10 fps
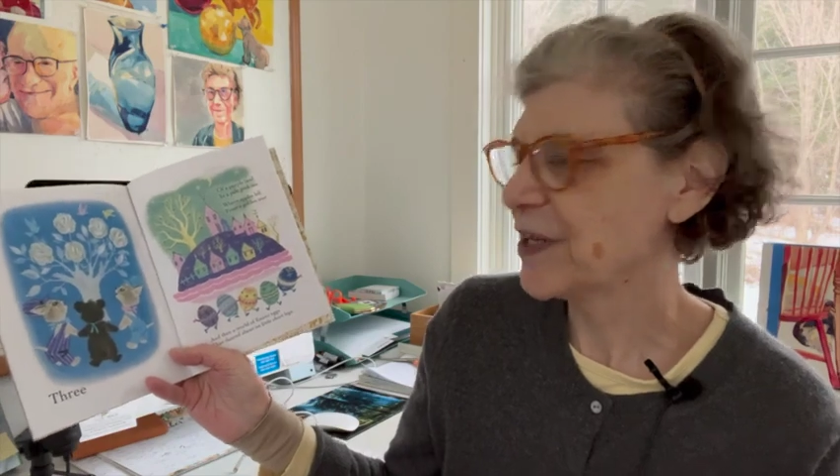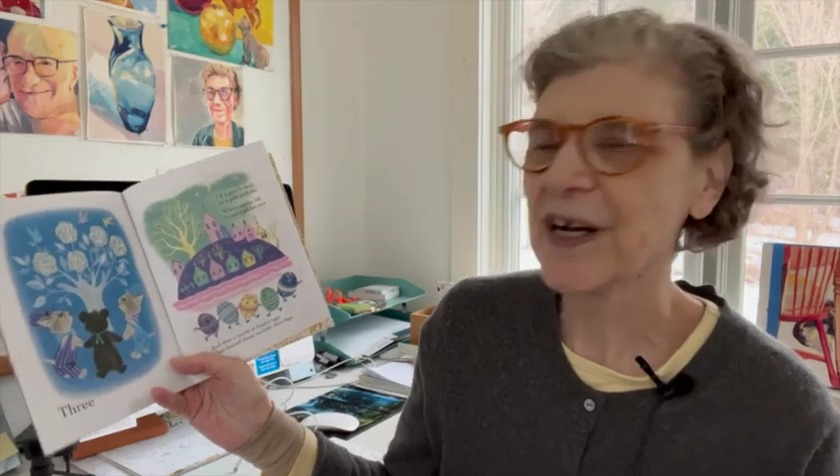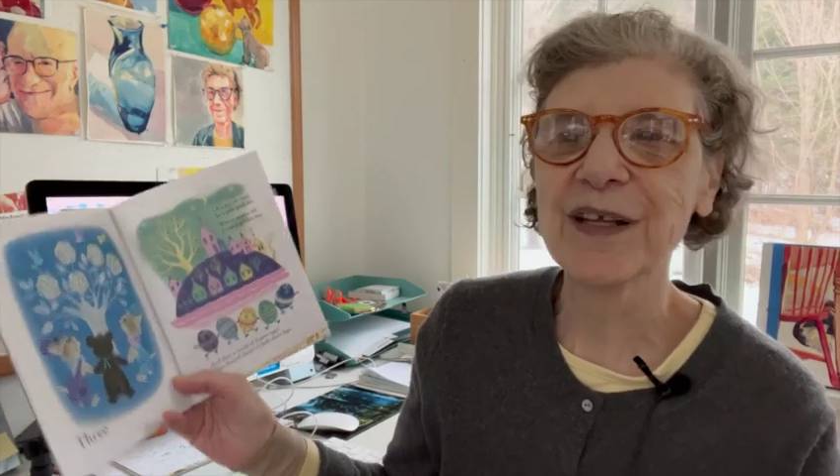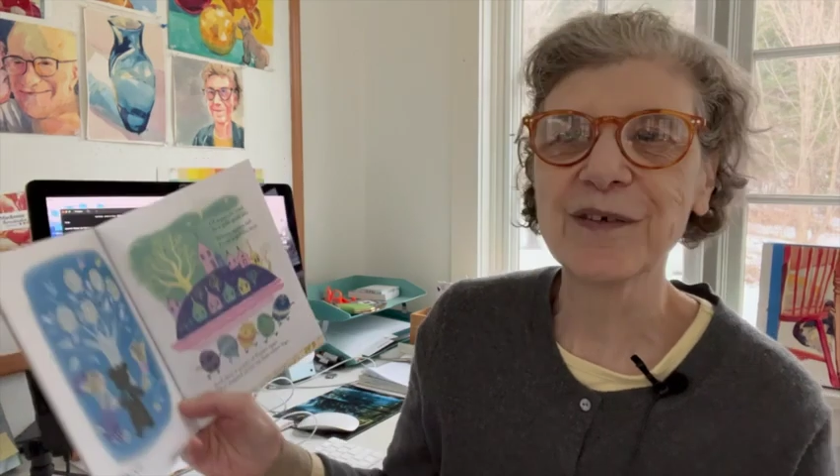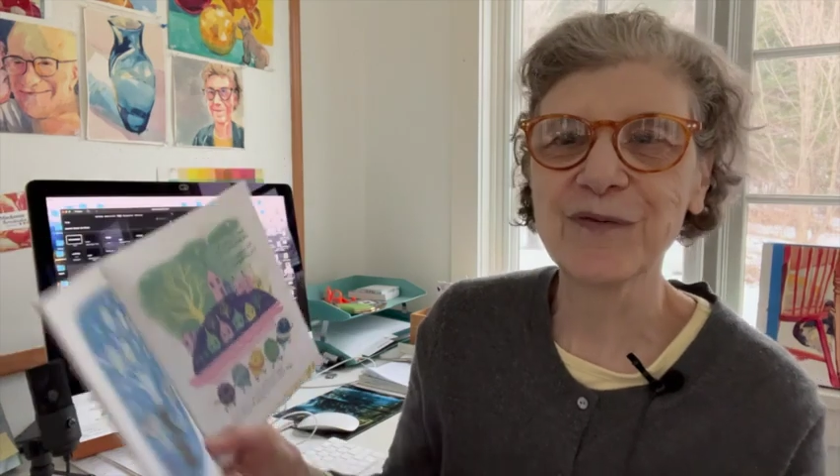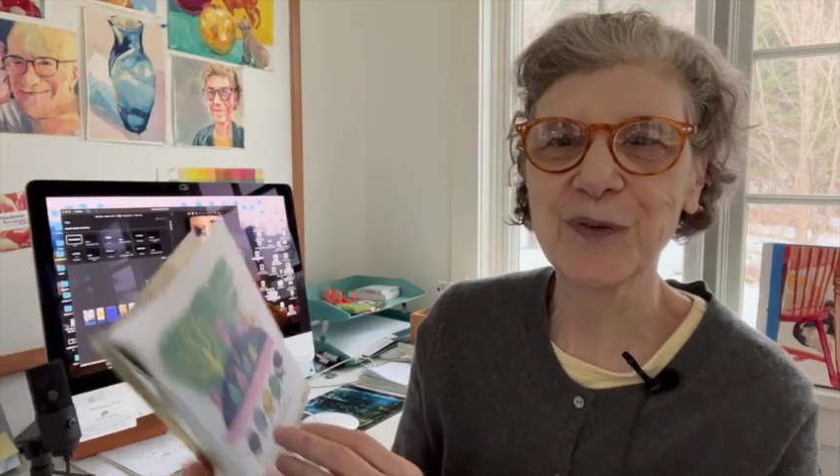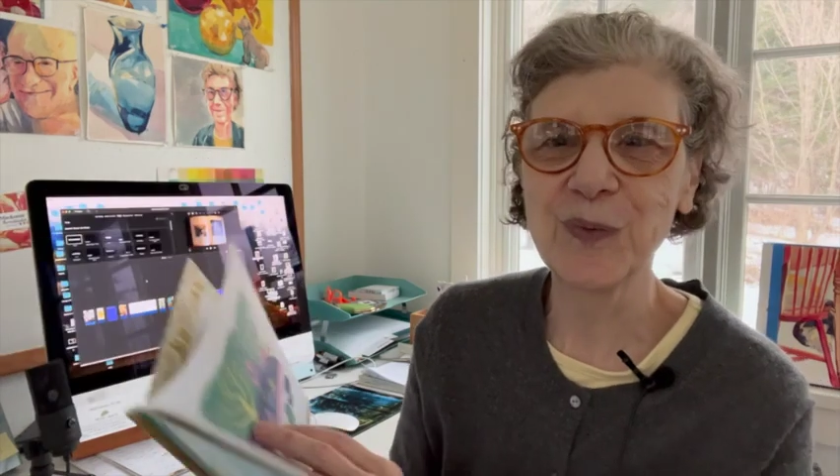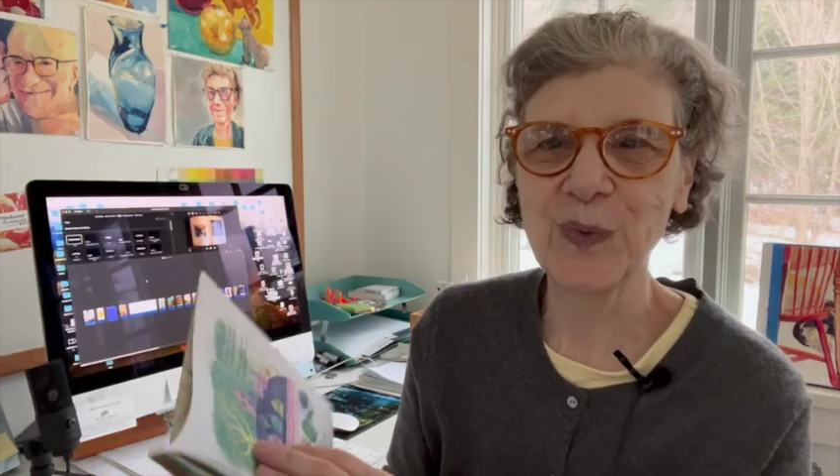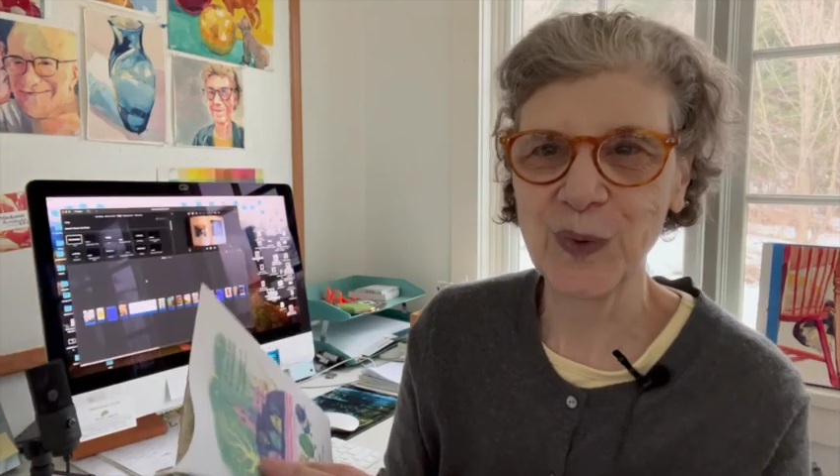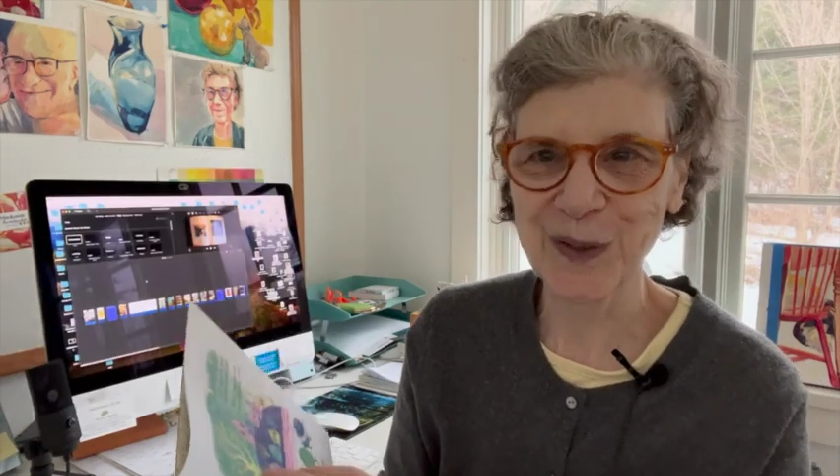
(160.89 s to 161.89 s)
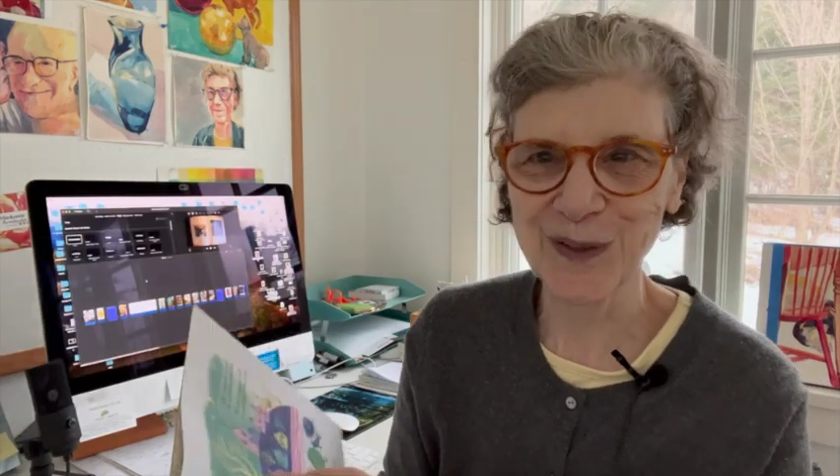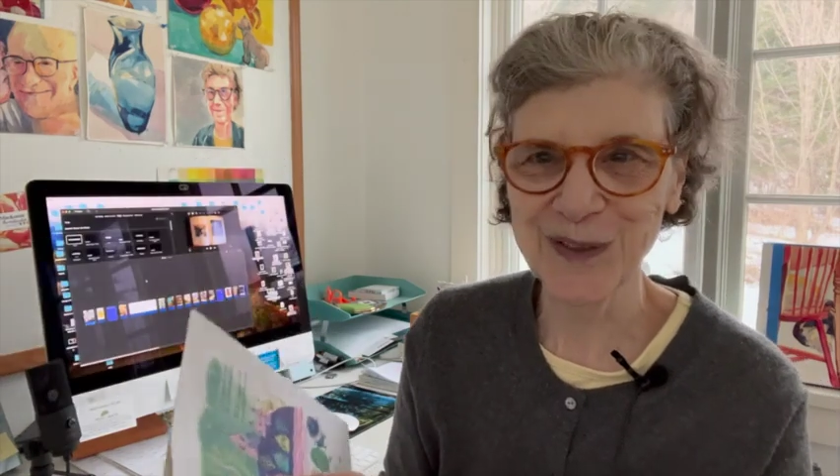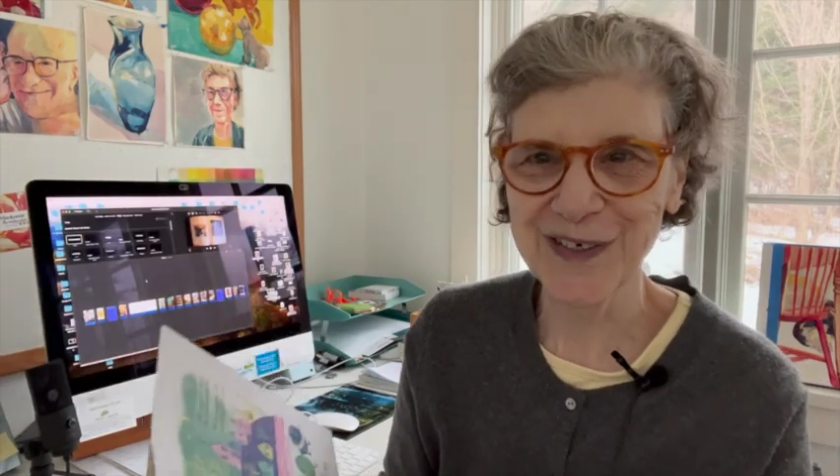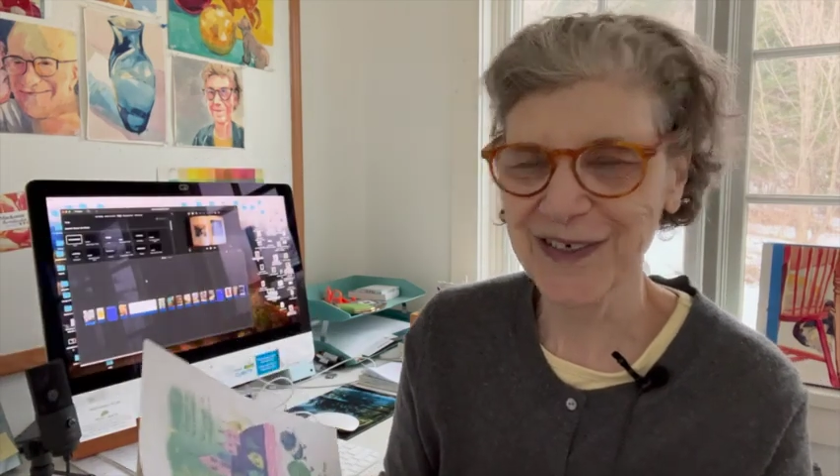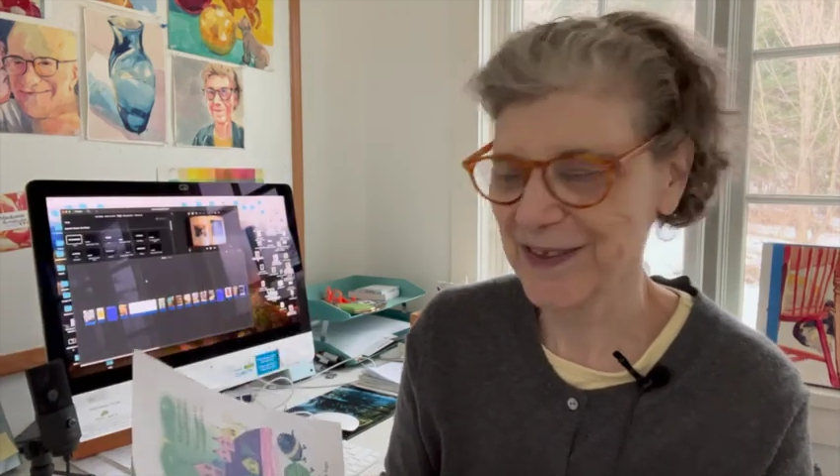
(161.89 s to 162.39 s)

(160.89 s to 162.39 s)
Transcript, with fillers: colorful world.